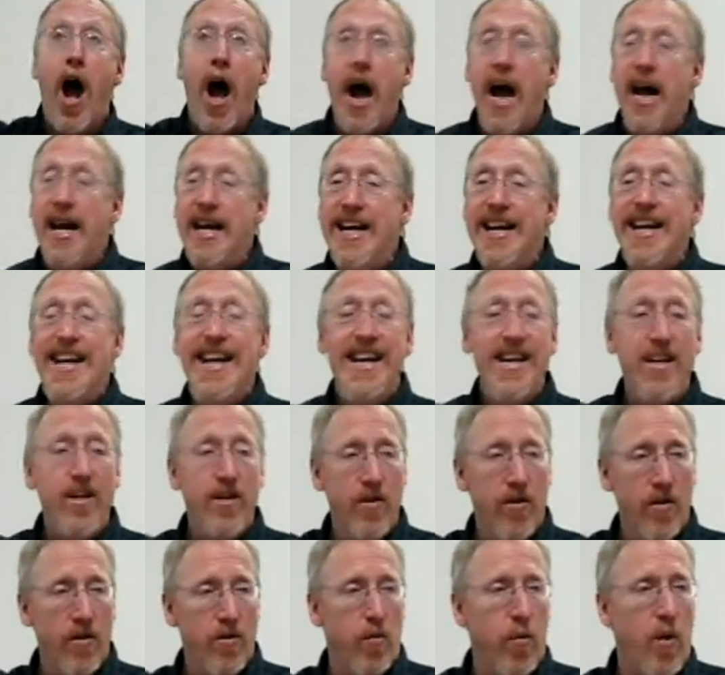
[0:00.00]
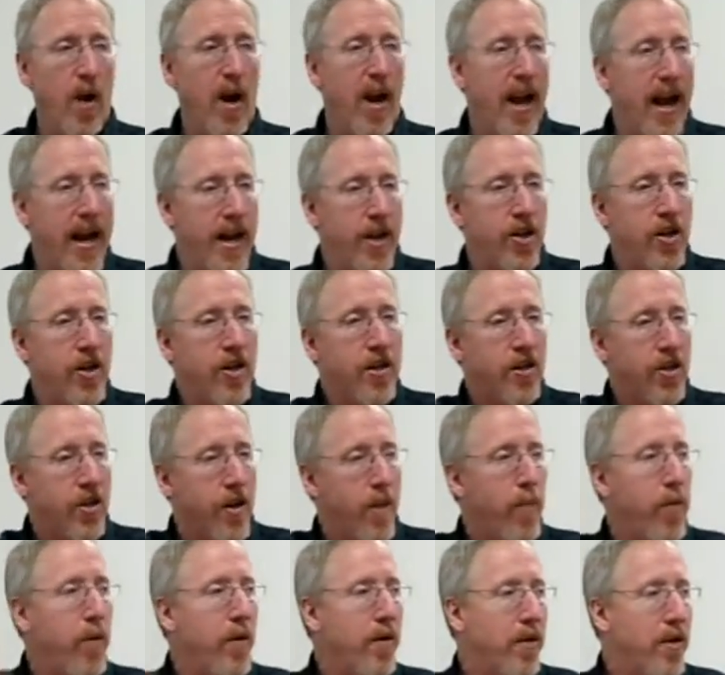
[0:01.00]
unhindered
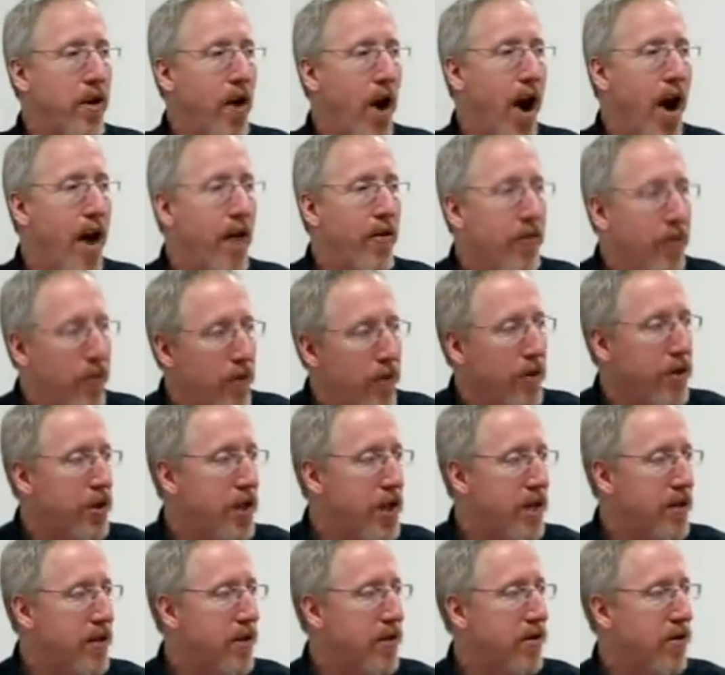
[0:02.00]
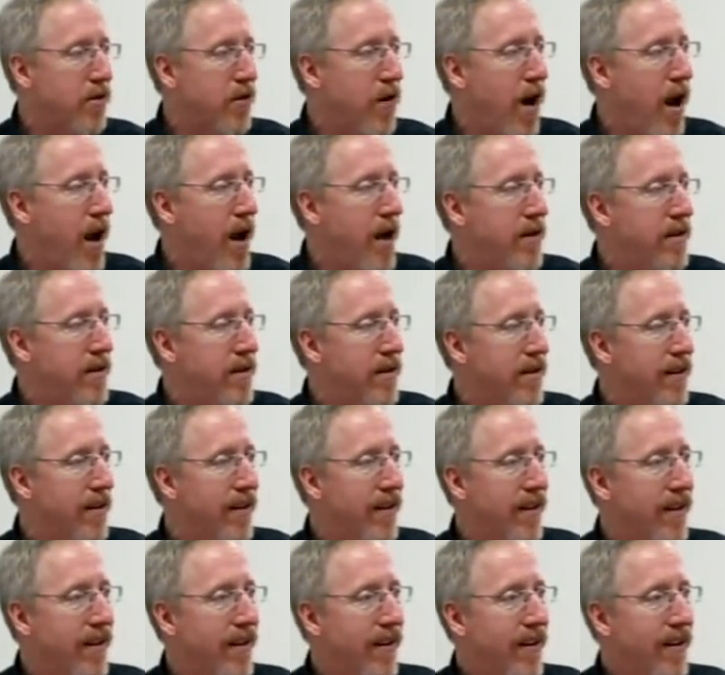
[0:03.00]
relationship with God through Jesus Christ,
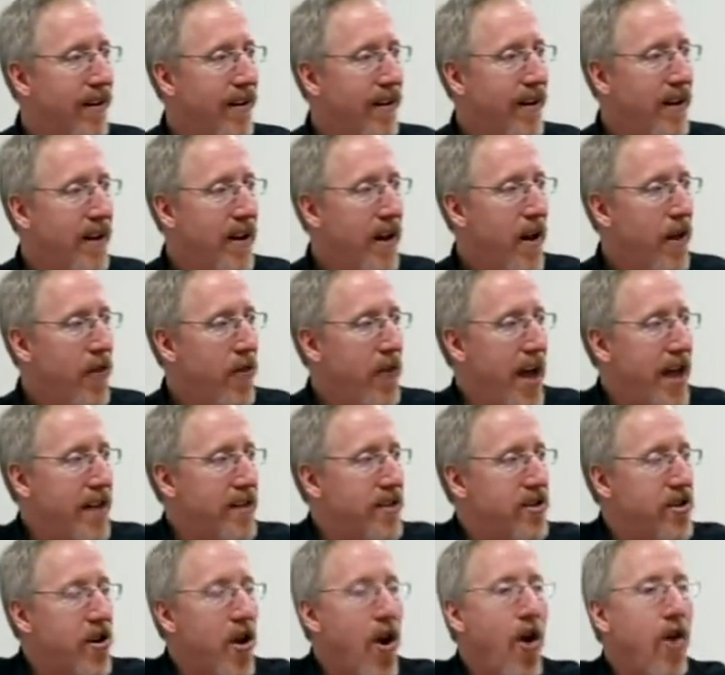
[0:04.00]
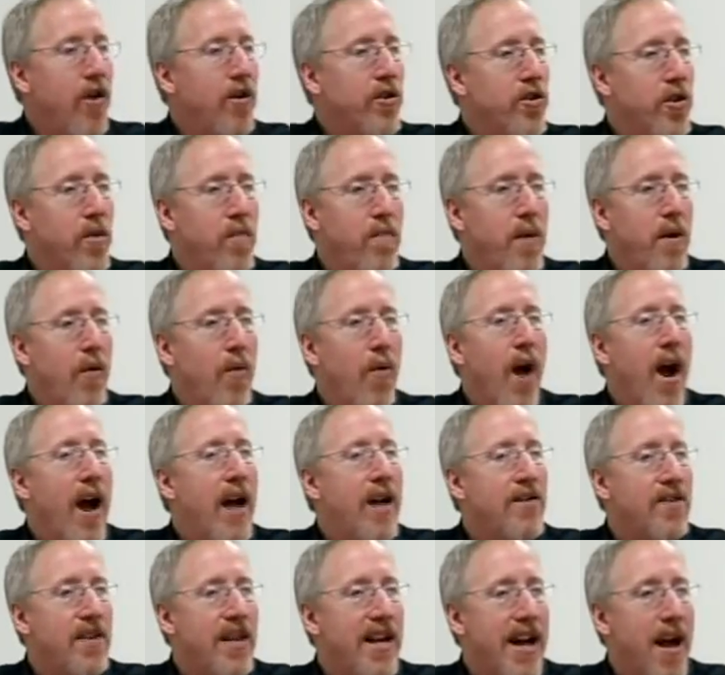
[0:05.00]
that song should be
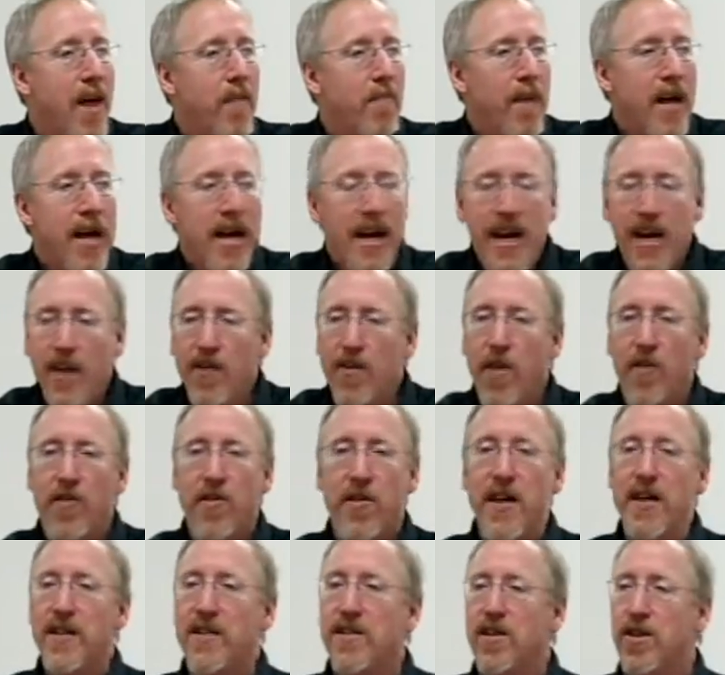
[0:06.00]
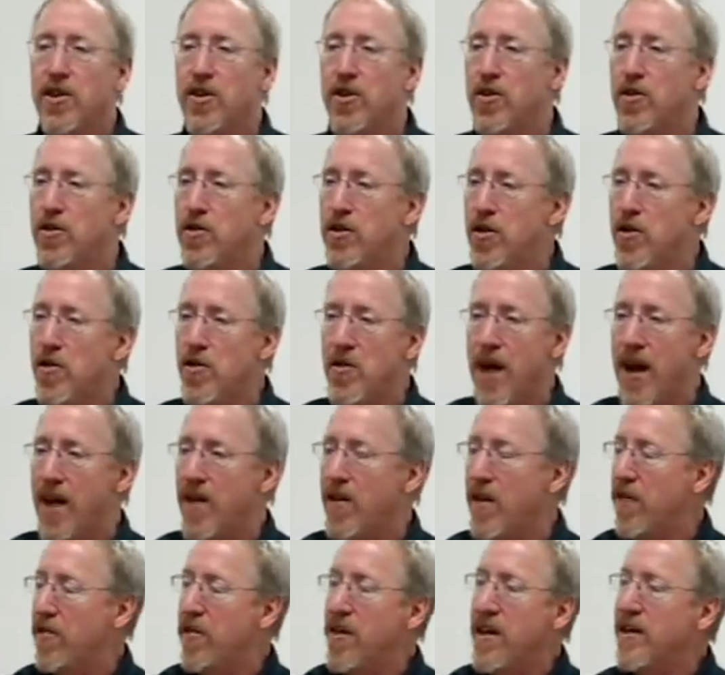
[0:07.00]
rising up in the things that you do
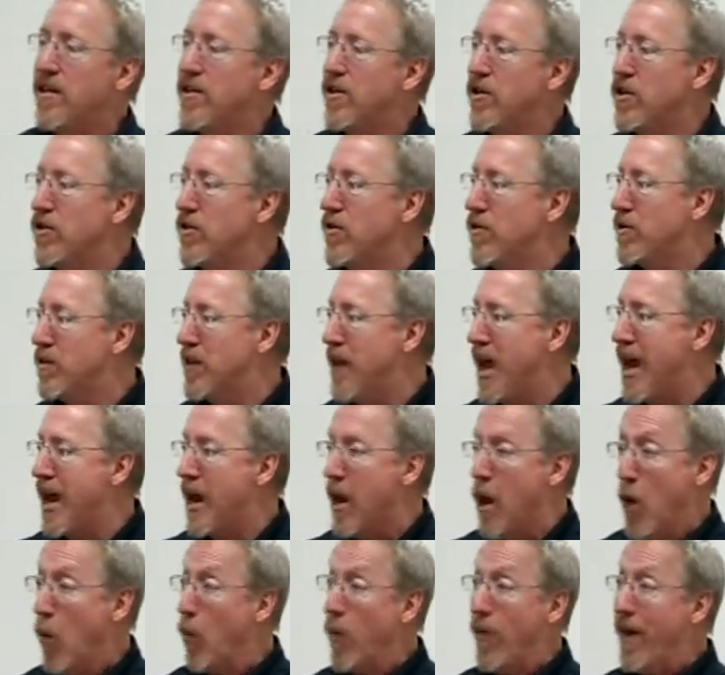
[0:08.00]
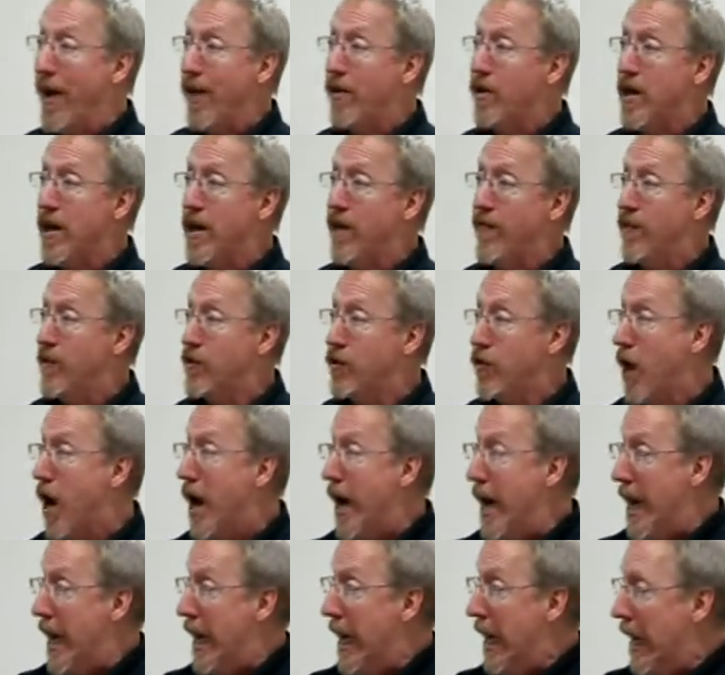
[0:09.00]
and the things that you say without you even
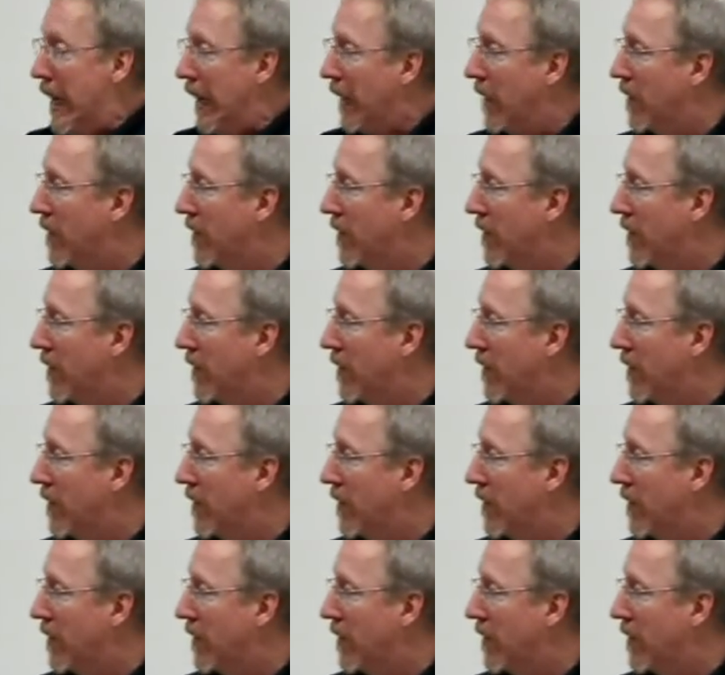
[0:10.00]
trying.